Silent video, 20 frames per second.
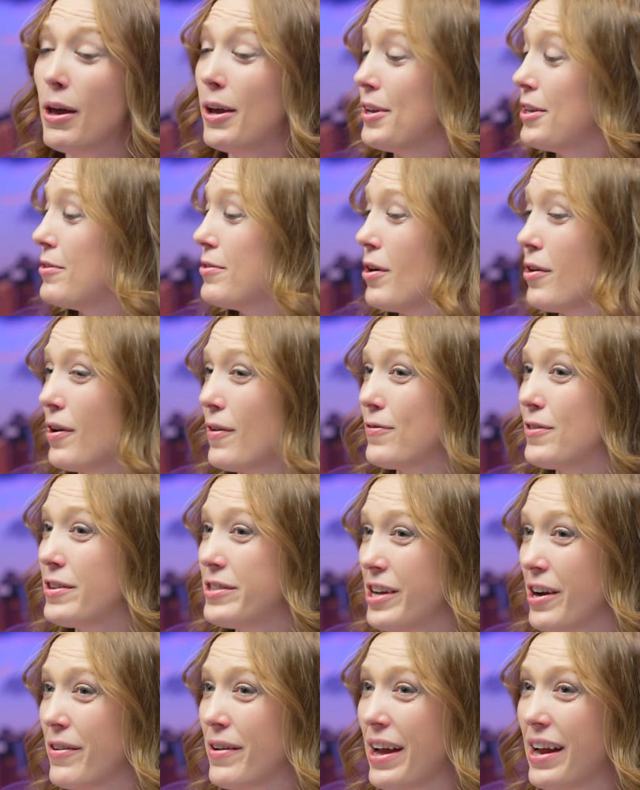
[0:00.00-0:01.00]
You don't have to
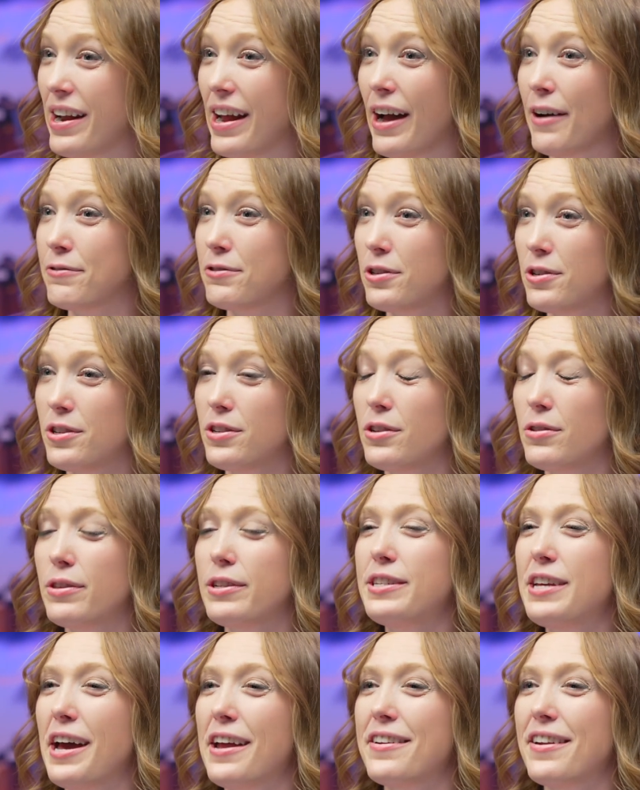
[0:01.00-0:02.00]
donate after you do the
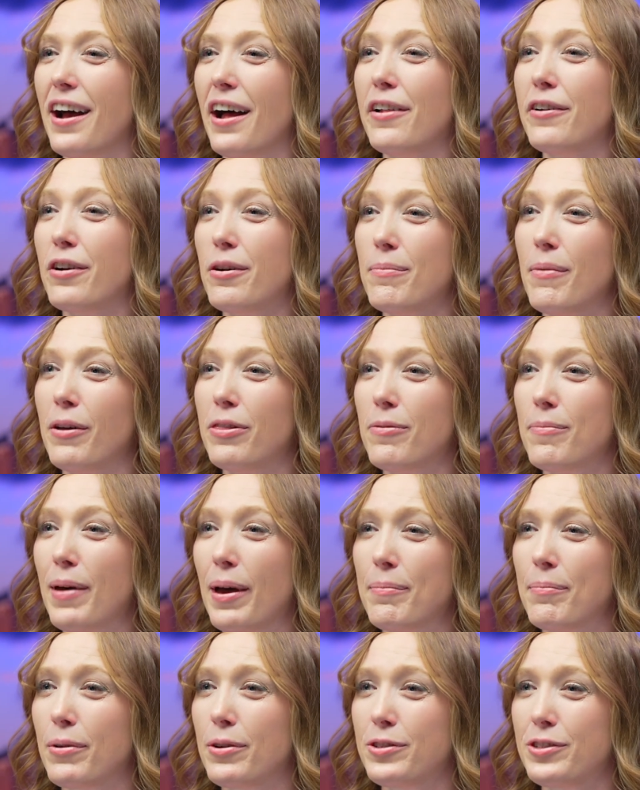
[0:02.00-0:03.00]
$10 a month
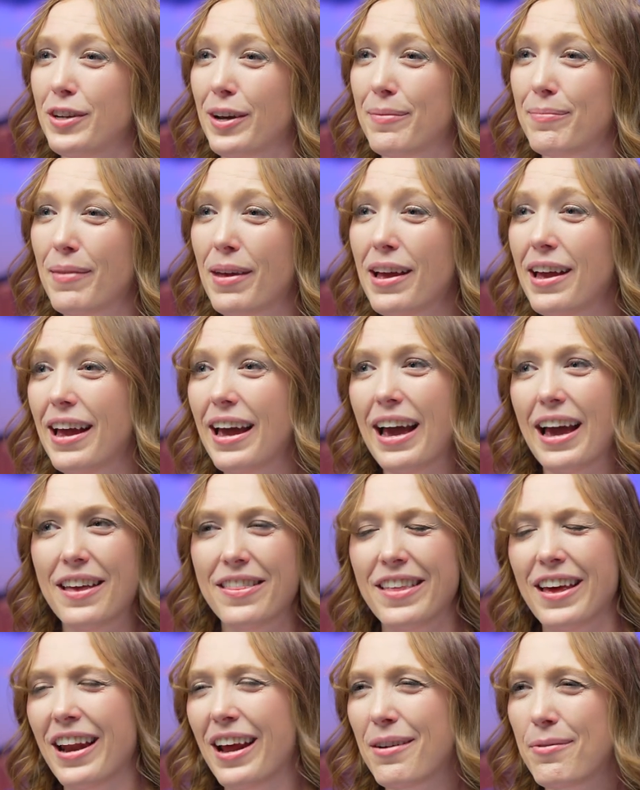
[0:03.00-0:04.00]
membership. And
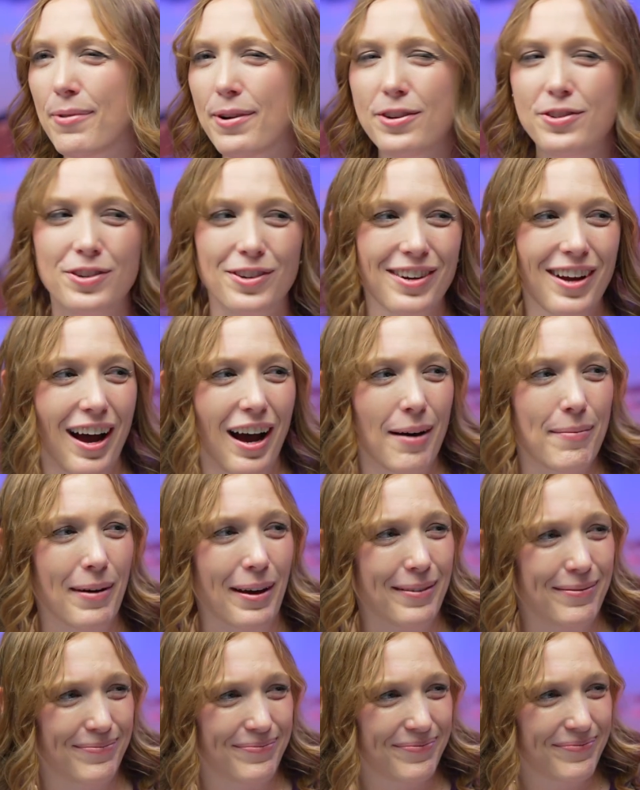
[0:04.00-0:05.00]
then I read your comment.